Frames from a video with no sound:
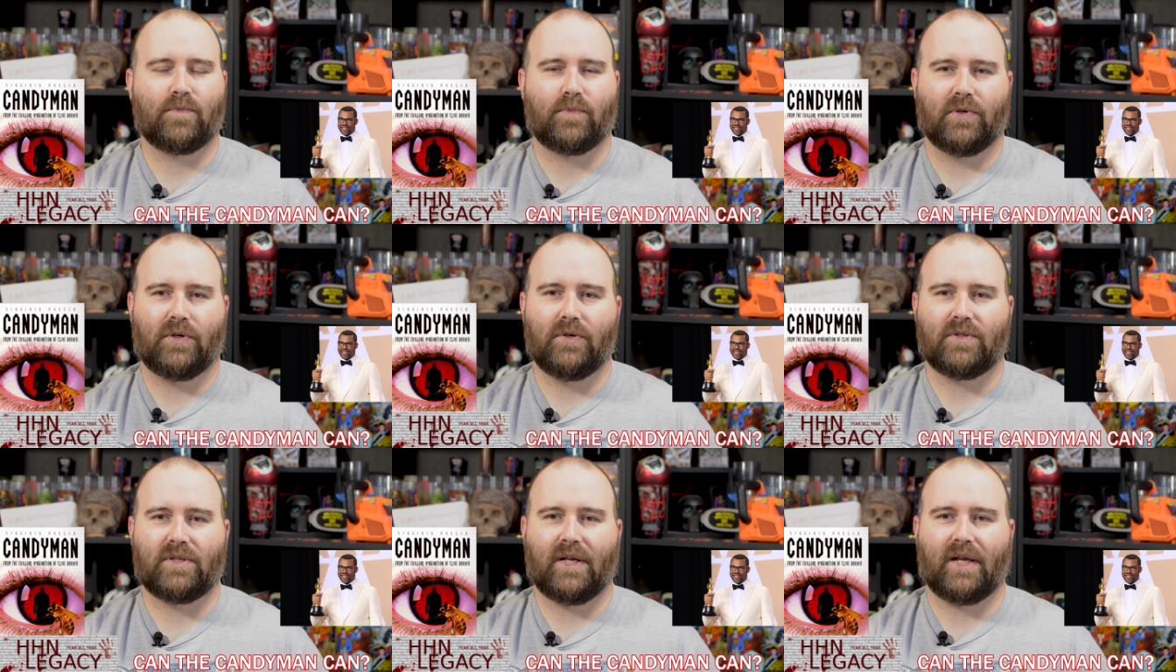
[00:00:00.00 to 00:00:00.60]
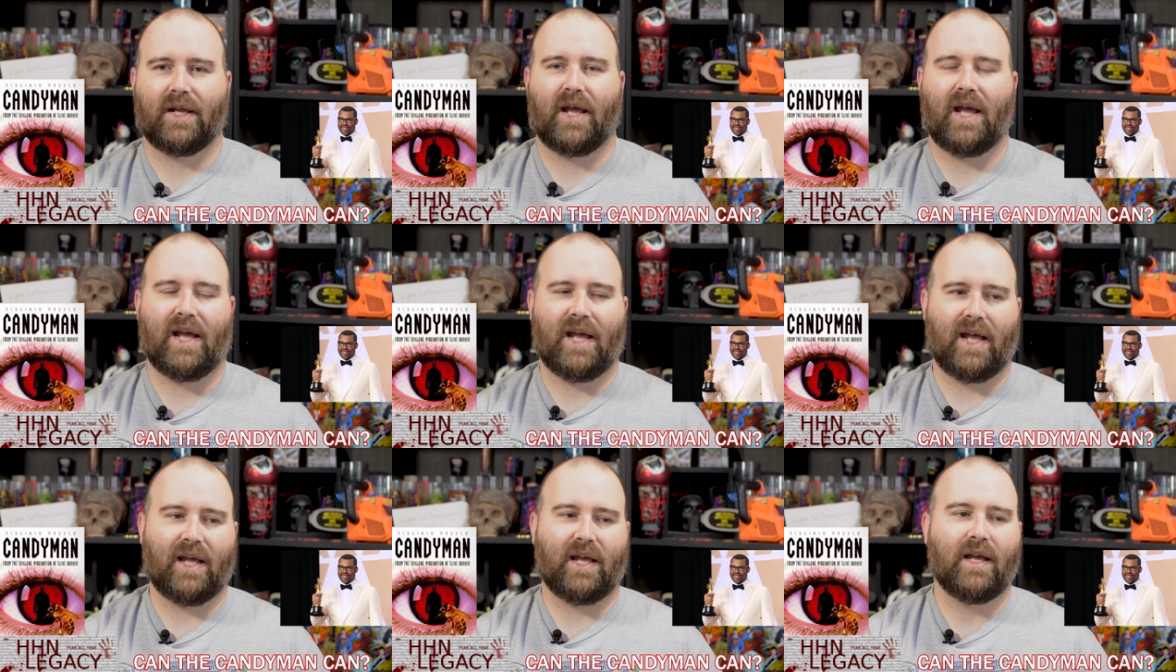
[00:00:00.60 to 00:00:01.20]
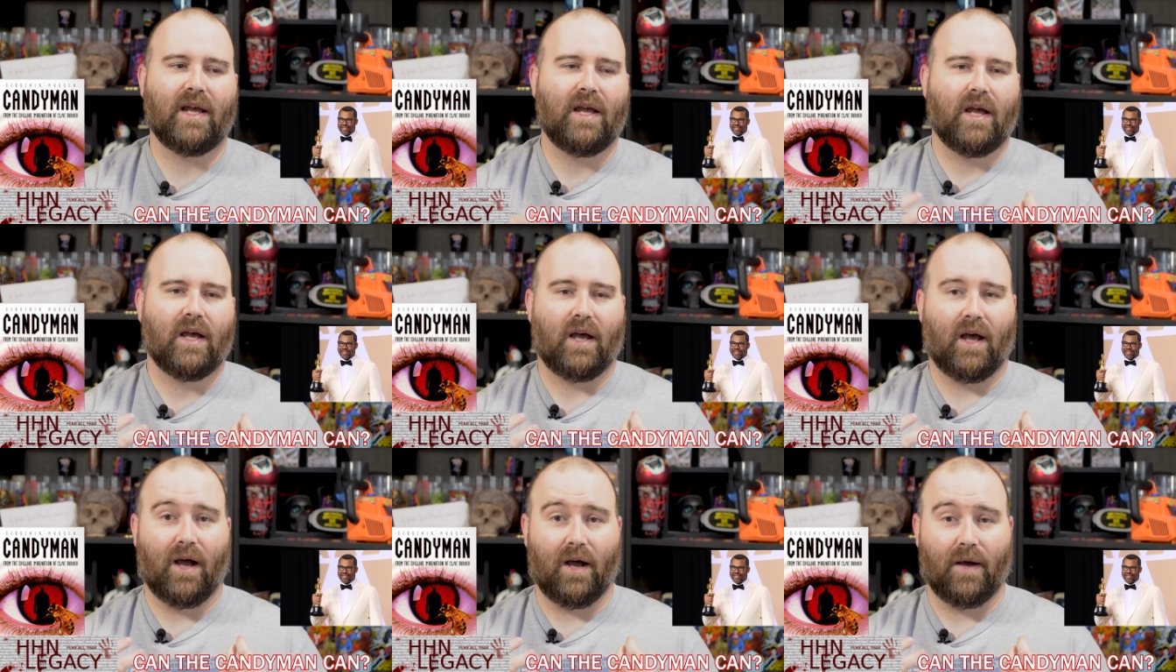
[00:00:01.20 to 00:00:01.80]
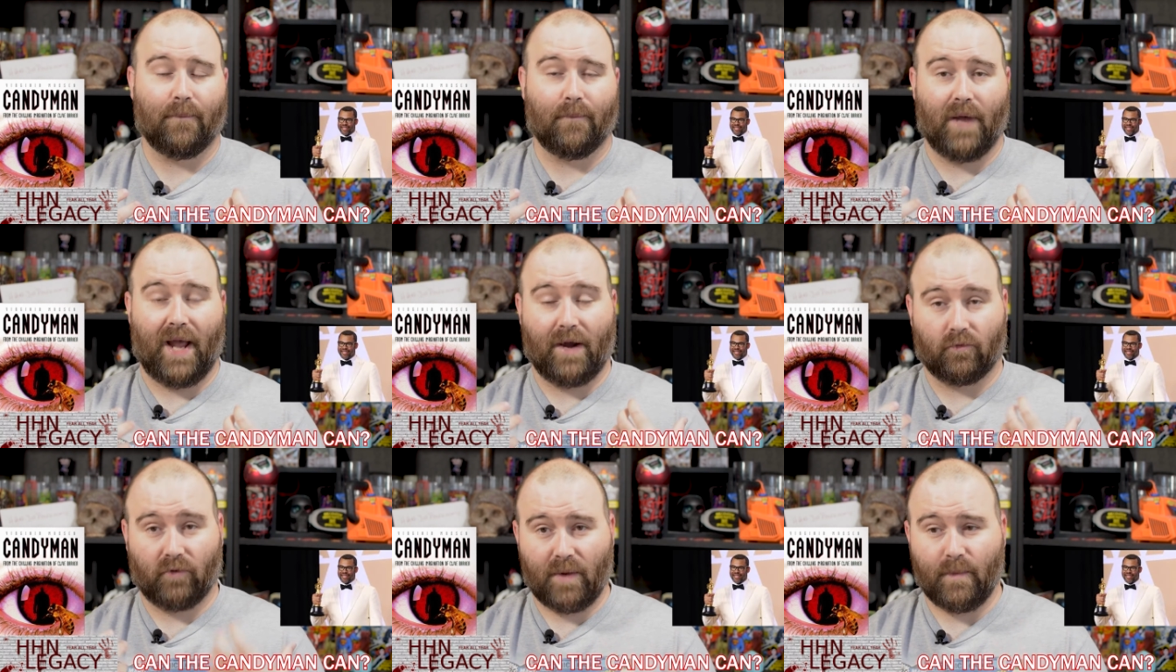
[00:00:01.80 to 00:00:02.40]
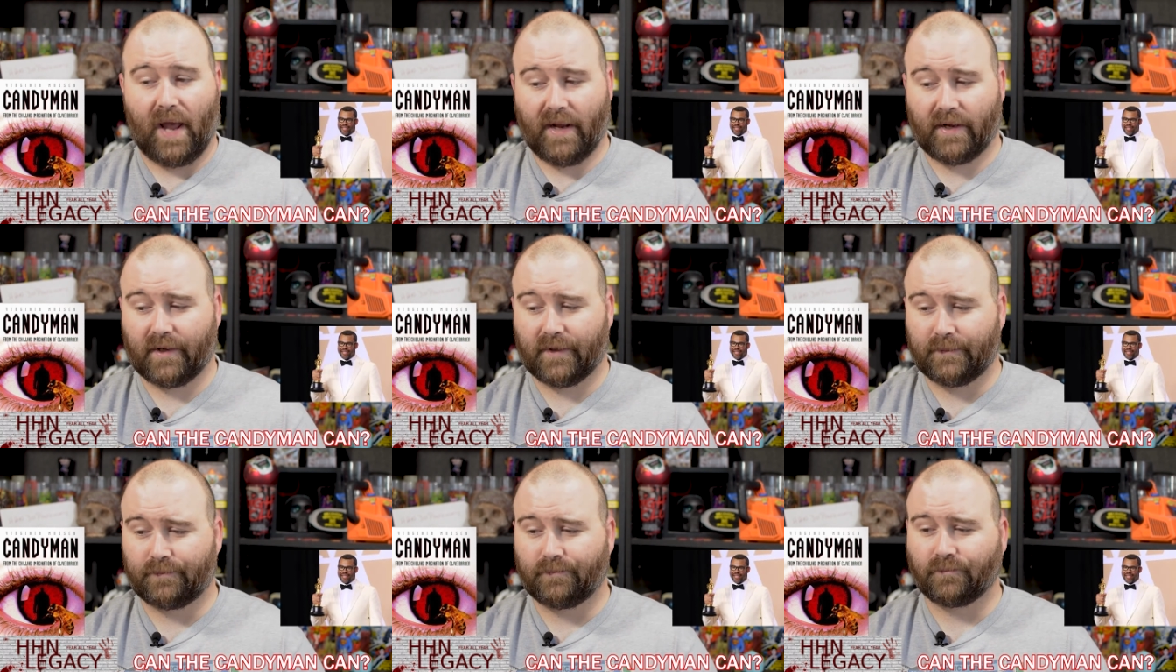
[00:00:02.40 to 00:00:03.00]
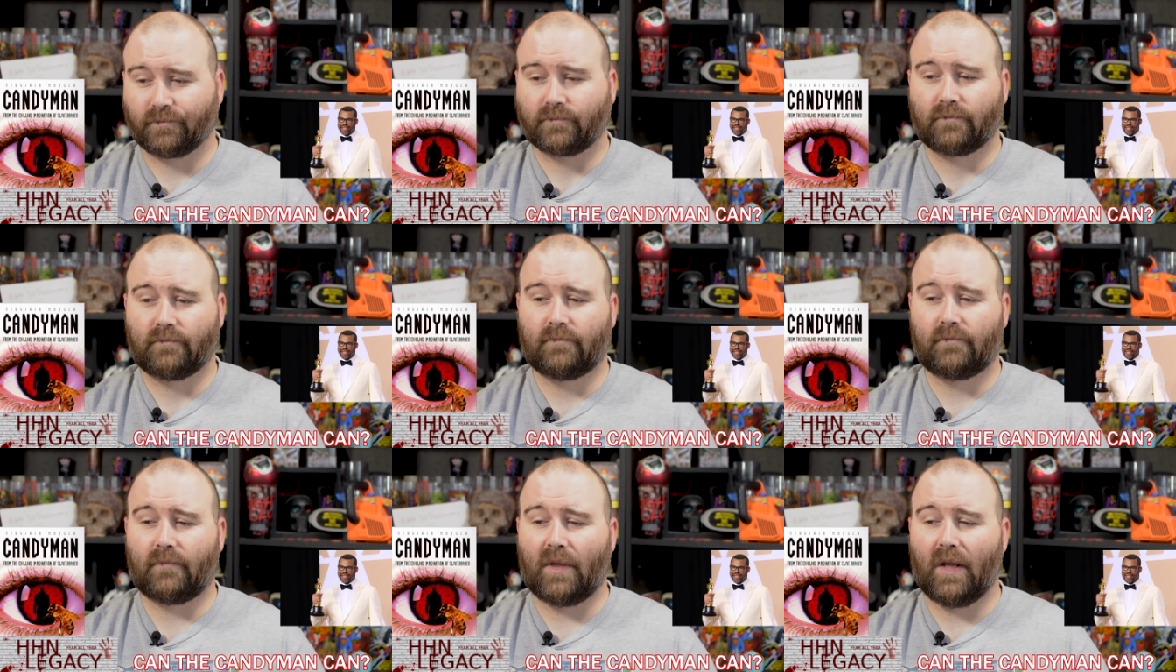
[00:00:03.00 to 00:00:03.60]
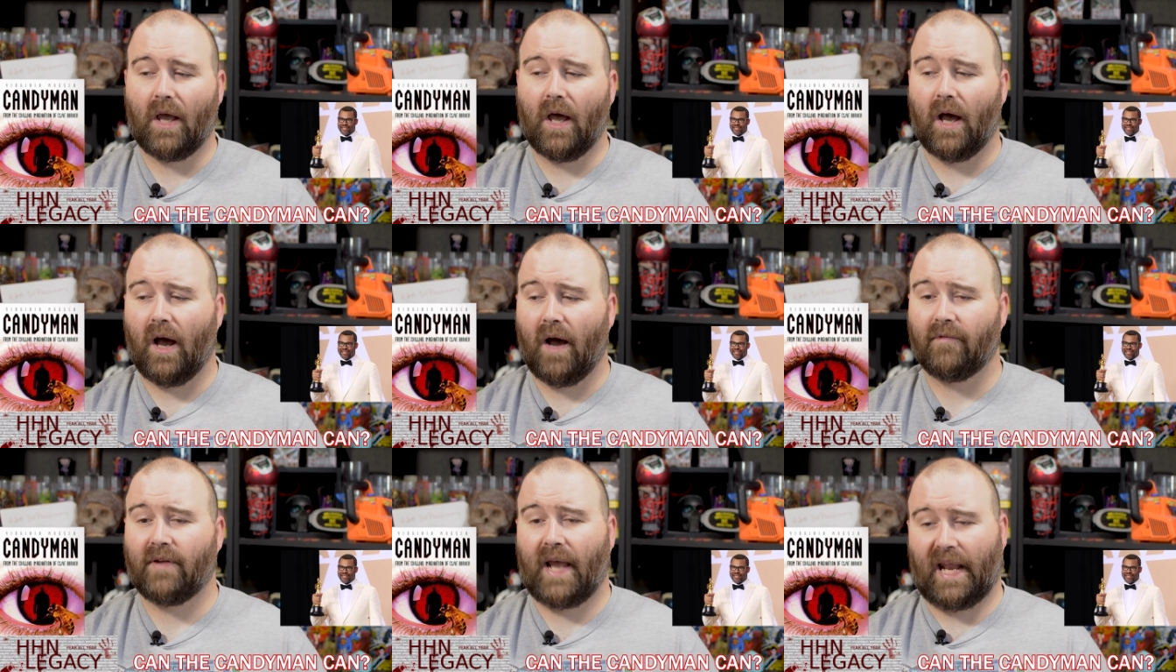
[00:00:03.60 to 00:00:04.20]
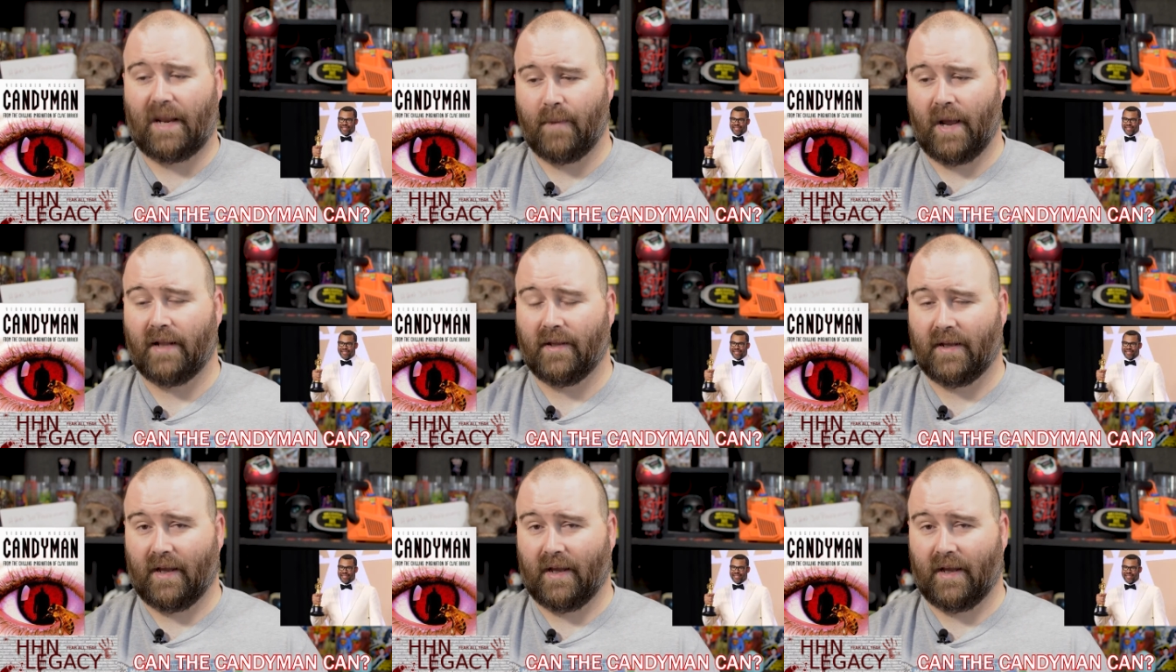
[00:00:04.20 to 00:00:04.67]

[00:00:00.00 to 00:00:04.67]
producing a remake of Candyman.